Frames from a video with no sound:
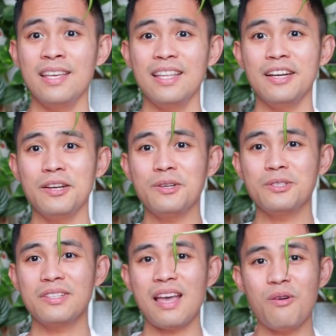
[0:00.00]
There you go.
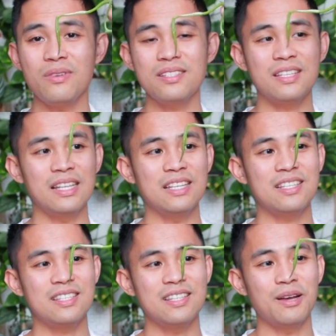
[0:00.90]
So that one's at
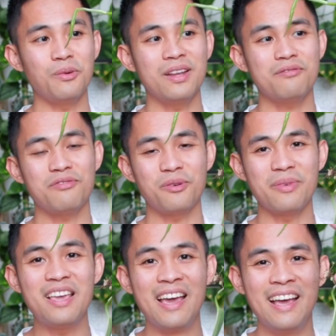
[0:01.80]
least a win for me.